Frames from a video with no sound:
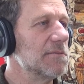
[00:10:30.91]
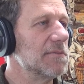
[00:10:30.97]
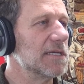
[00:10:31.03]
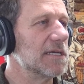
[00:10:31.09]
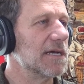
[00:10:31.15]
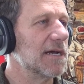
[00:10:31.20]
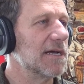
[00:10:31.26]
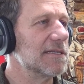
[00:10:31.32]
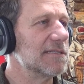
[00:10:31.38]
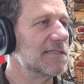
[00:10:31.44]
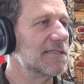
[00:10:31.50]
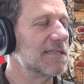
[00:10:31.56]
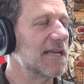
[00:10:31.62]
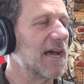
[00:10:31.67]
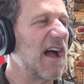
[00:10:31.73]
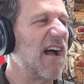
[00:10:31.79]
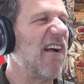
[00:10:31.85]

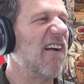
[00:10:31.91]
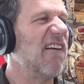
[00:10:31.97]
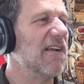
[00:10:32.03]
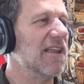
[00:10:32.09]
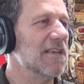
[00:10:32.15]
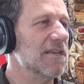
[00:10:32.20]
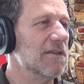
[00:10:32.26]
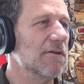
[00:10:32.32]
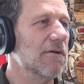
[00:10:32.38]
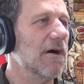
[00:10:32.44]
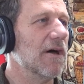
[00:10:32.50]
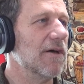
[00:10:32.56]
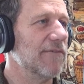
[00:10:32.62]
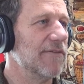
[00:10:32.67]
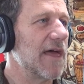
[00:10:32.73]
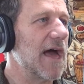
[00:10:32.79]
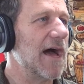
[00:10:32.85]
because I already knew all
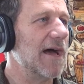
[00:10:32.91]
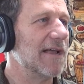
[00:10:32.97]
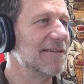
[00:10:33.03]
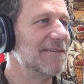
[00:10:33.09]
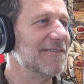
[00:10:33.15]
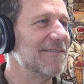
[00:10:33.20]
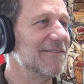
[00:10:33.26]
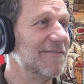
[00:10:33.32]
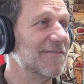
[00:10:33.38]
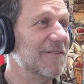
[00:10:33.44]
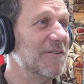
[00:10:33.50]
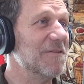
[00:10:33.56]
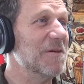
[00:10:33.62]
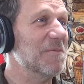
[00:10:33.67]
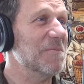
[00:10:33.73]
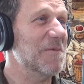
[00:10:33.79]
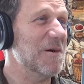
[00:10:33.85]
of that
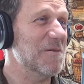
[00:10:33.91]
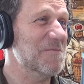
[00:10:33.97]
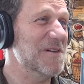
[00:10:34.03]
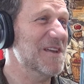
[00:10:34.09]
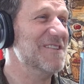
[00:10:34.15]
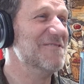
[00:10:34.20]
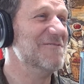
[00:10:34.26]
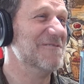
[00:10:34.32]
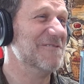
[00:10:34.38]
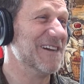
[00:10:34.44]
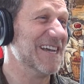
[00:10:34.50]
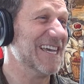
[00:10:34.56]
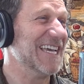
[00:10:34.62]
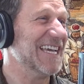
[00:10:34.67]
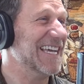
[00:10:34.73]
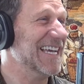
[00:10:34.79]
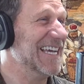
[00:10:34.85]
from the moment
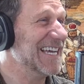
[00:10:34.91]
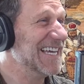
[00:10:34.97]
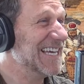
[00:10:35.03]
we